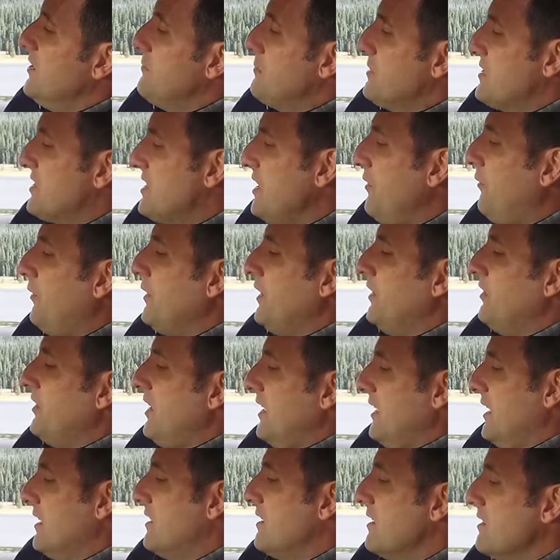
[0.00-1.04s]
specifically
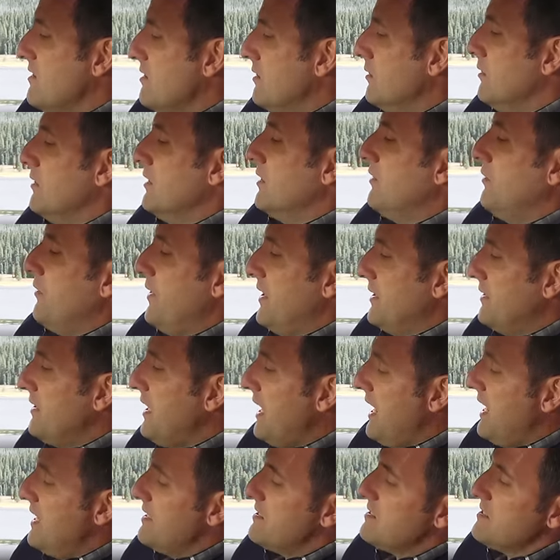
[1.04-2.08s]
saying that this looks
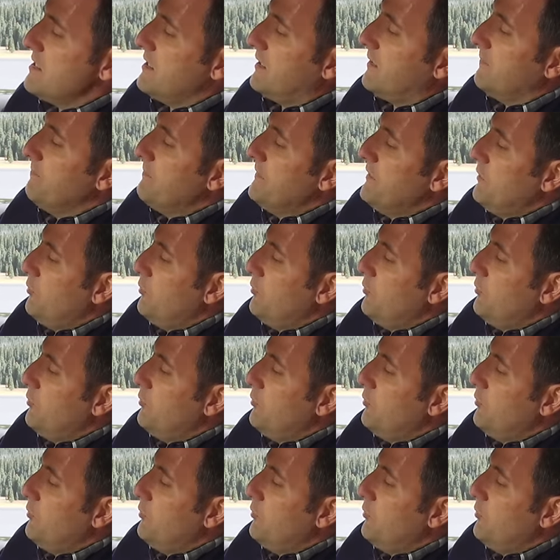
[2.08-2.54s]
fantastic